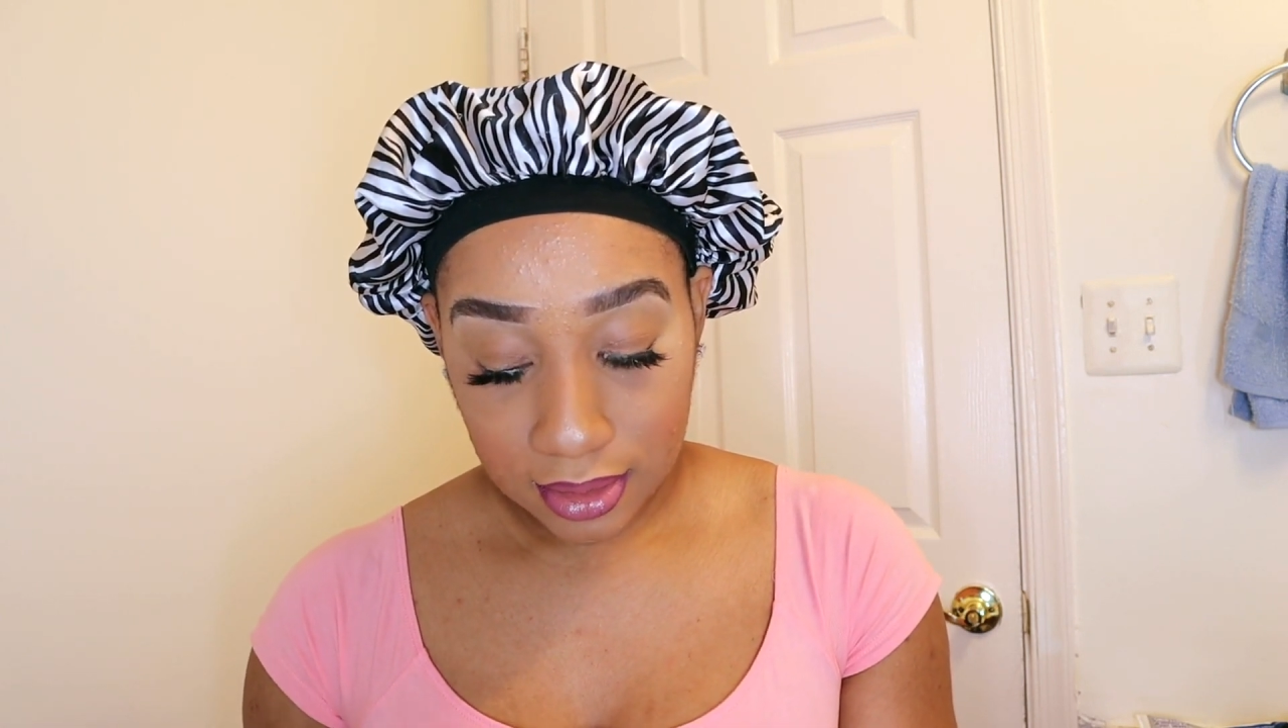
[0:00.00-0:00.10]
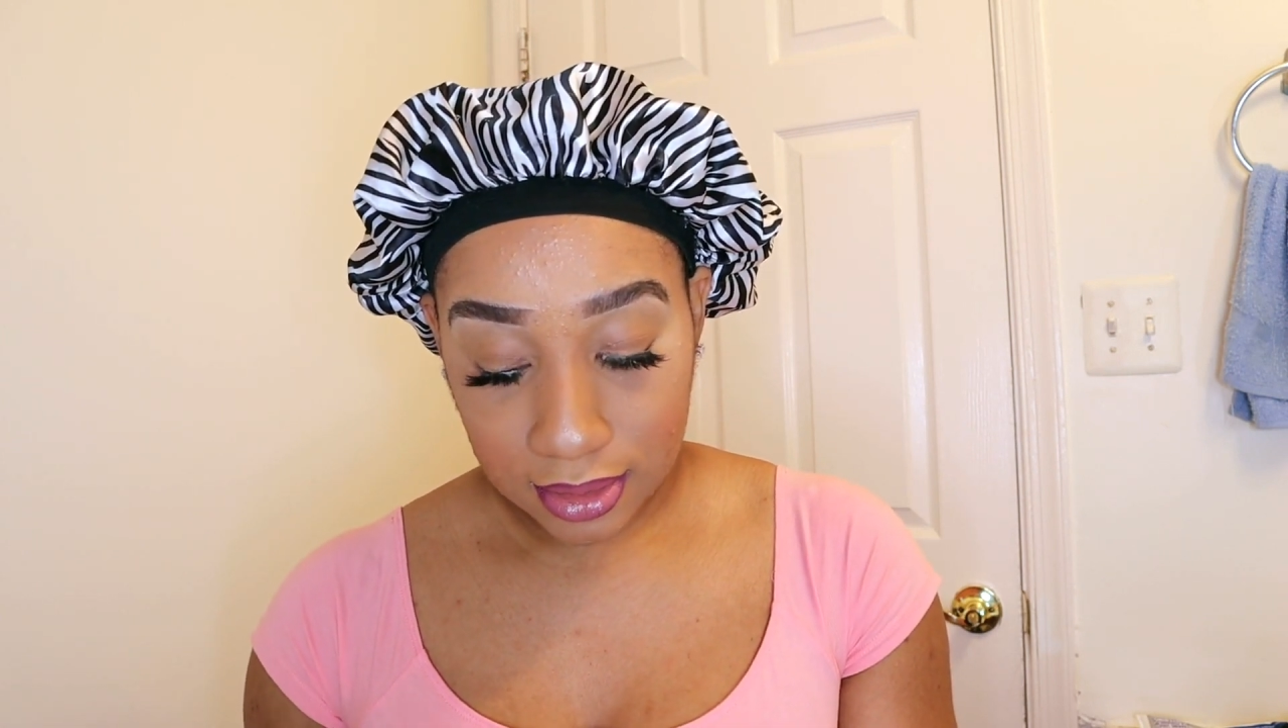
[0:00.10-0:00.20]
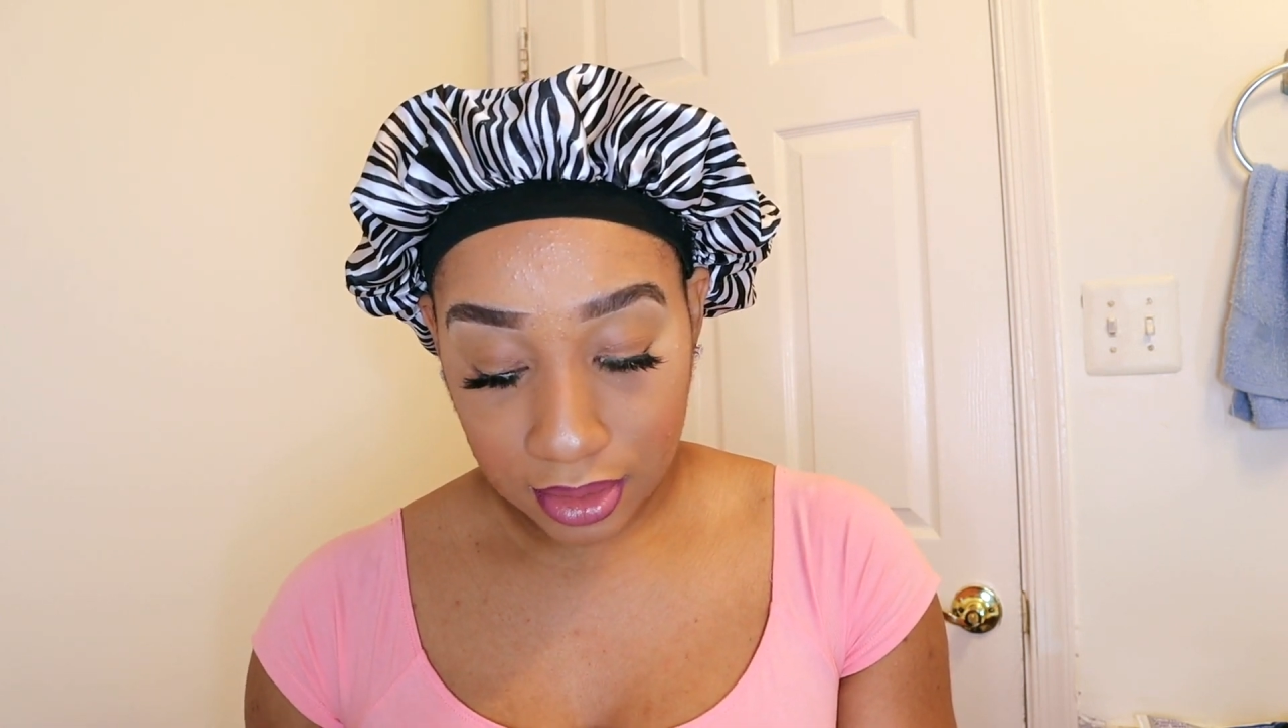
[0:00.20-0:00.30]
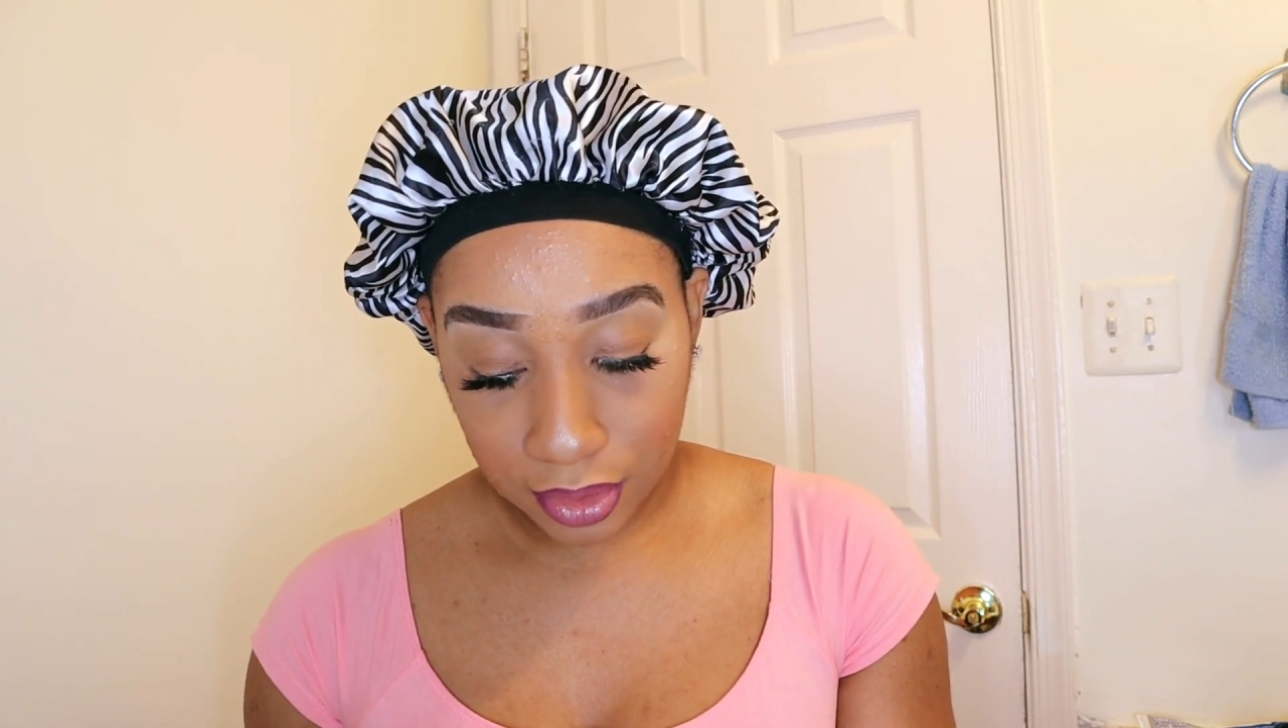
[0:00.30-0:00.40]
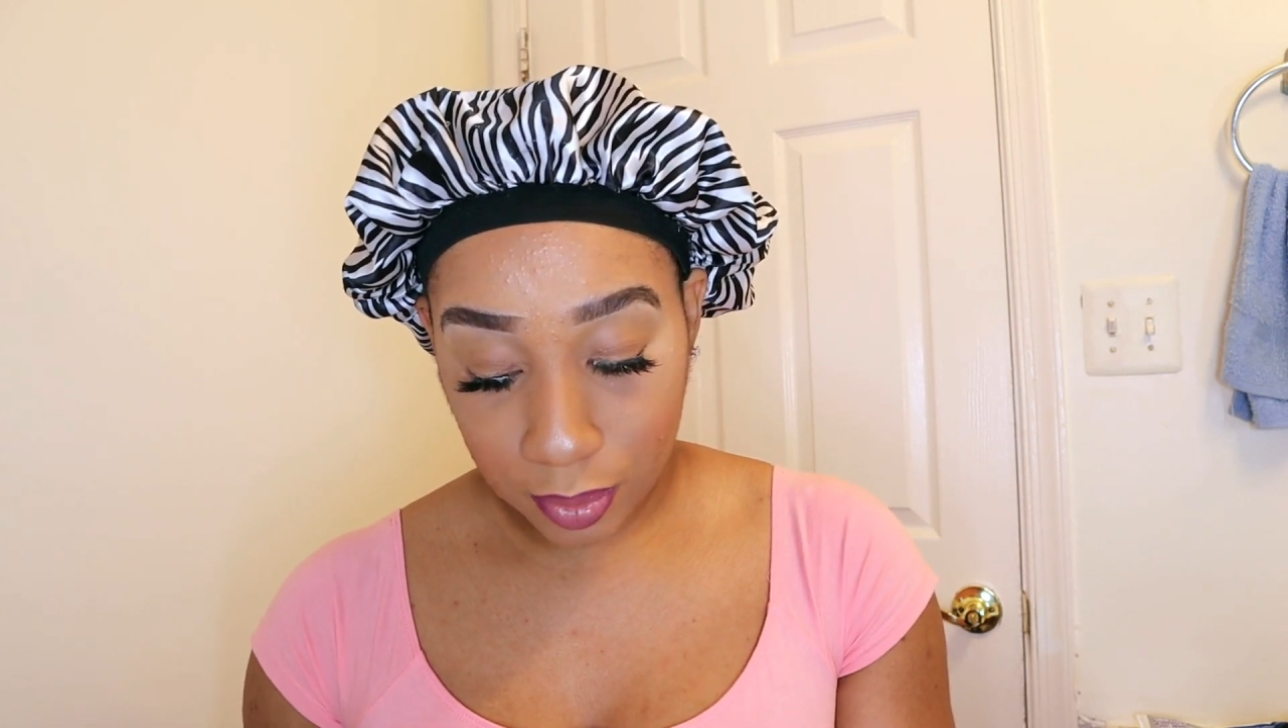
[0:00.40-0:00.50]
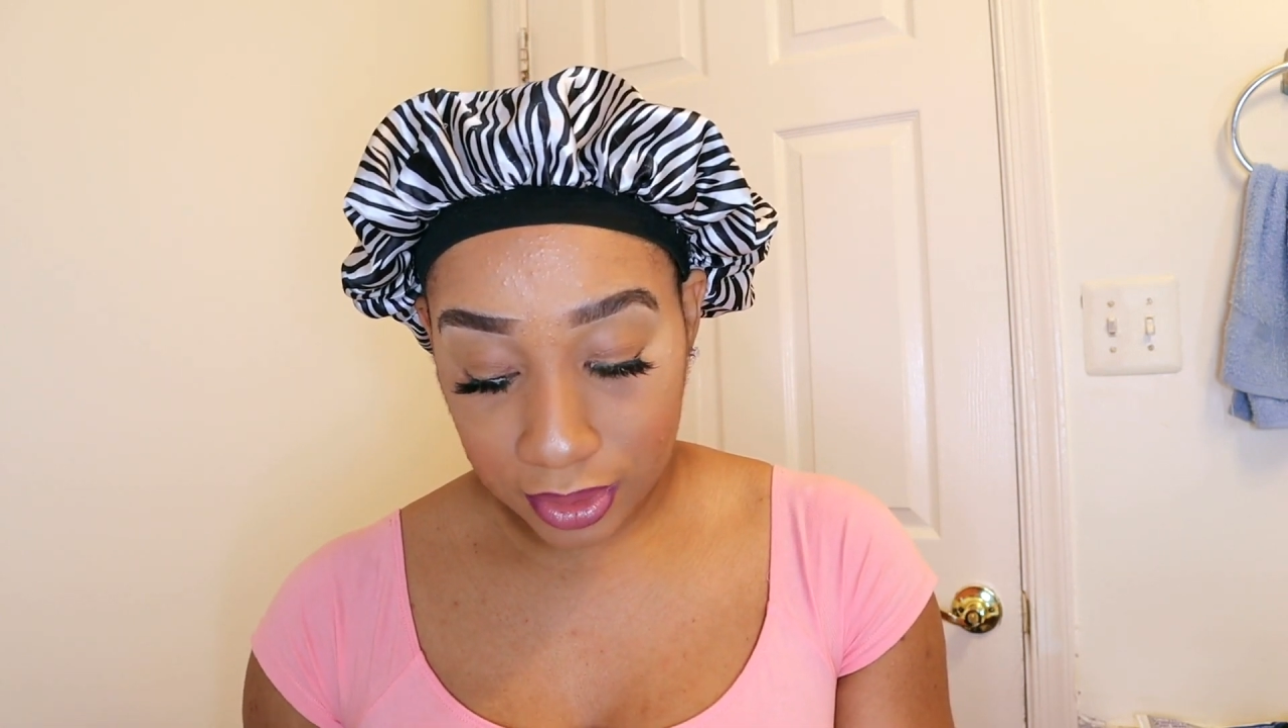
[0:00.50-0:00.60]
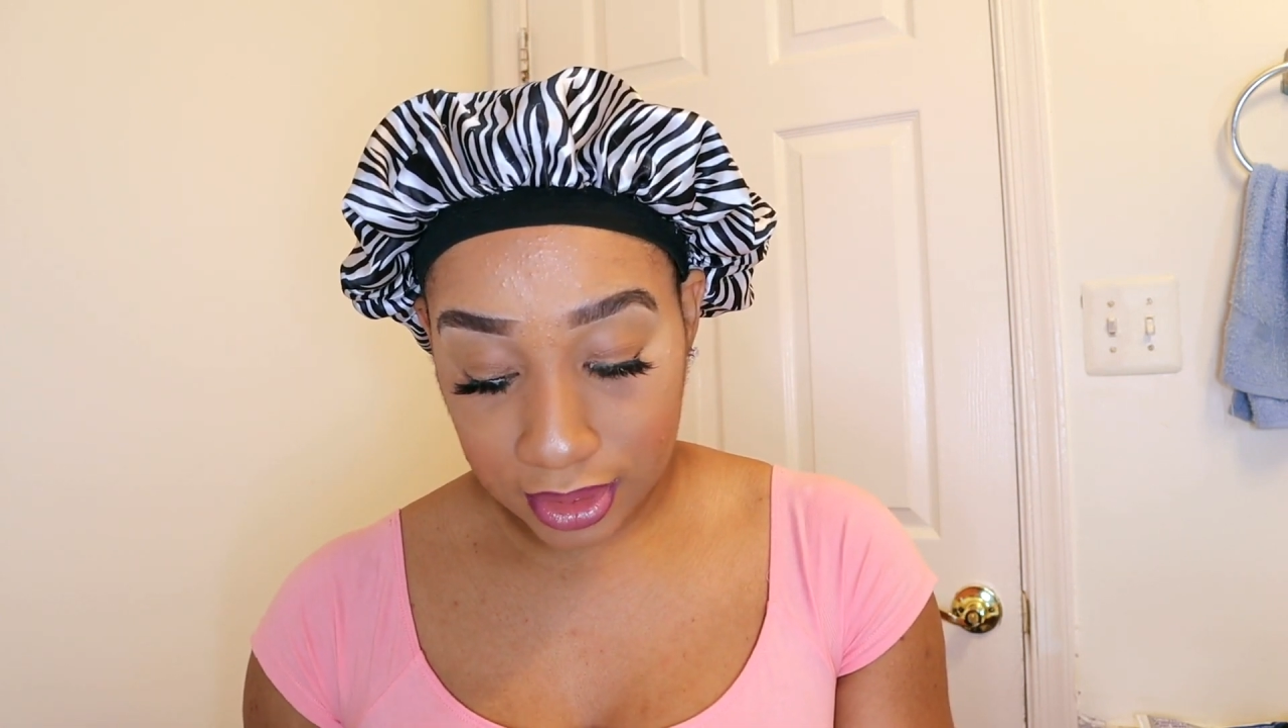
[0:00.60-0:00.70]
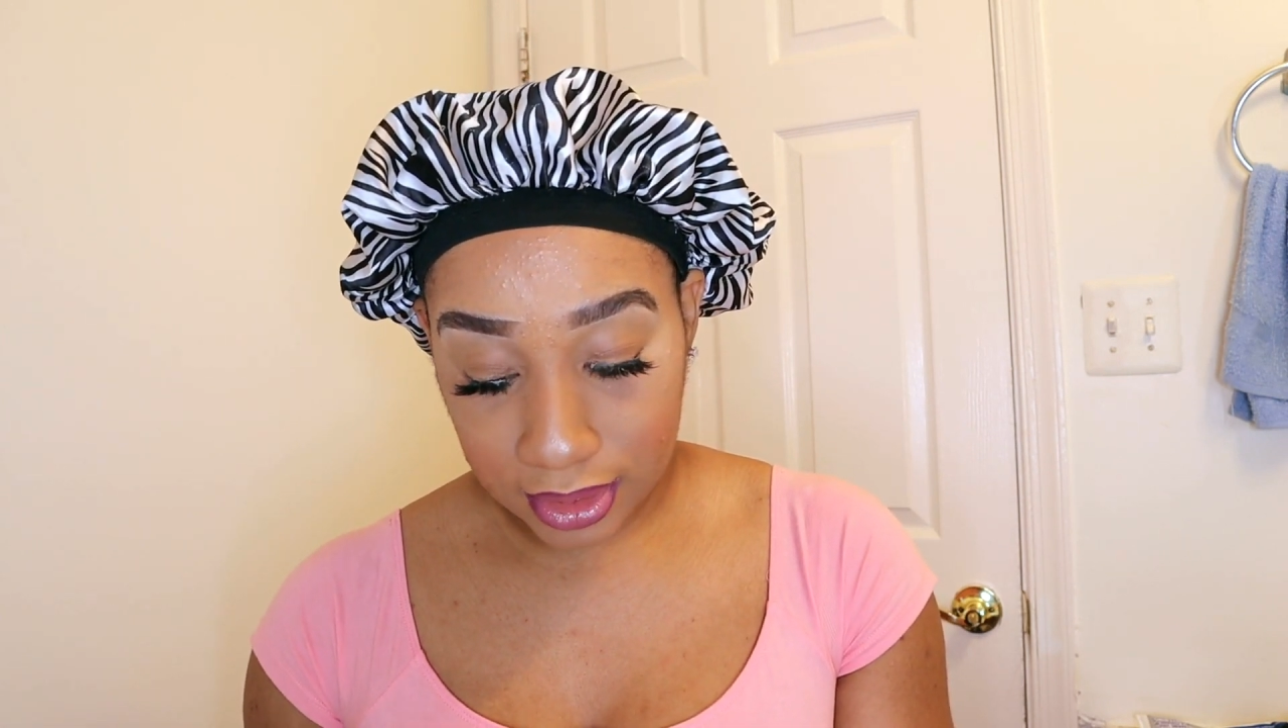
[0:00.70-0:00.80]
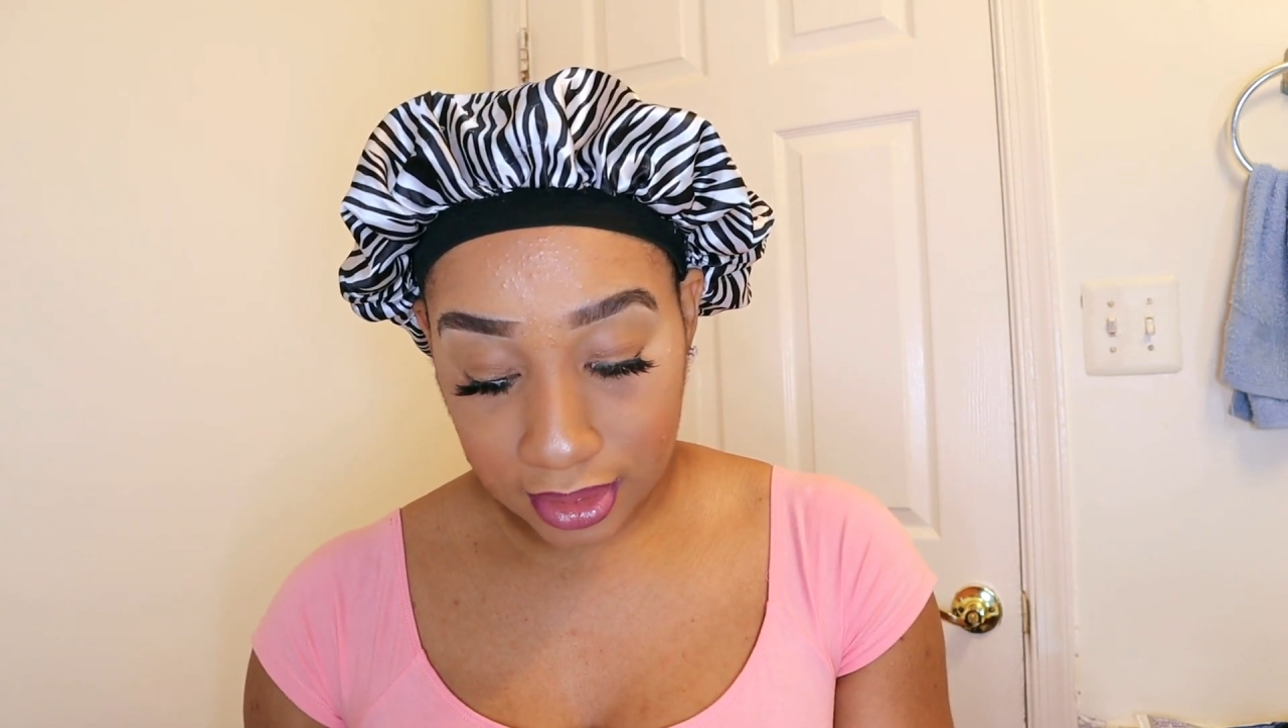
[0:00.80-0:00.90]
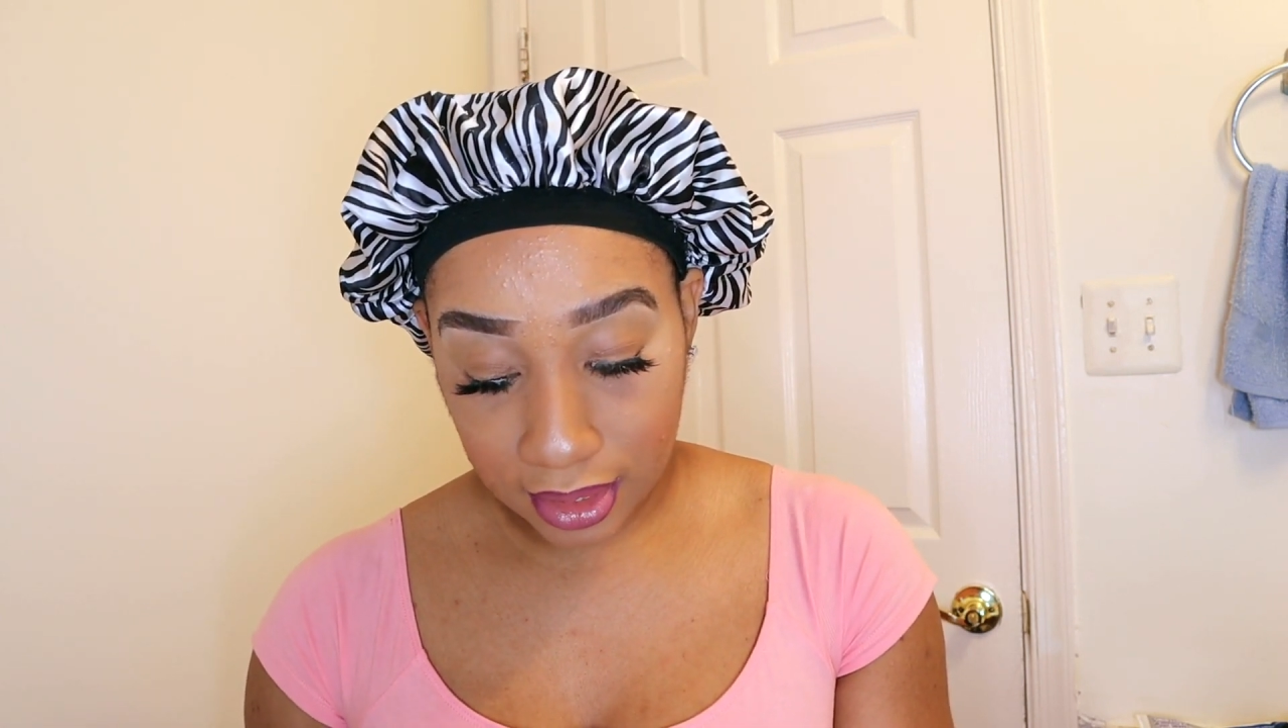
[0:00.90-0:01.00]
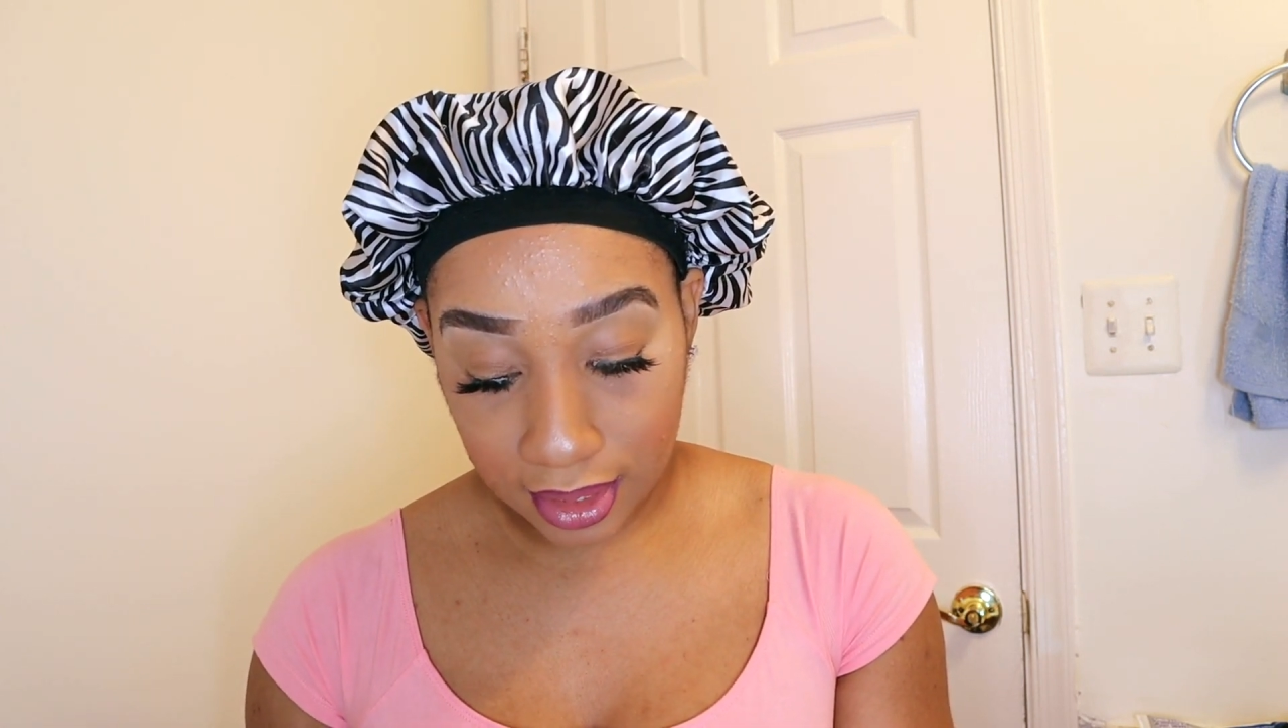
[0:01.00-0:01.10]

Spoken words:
and tell you what this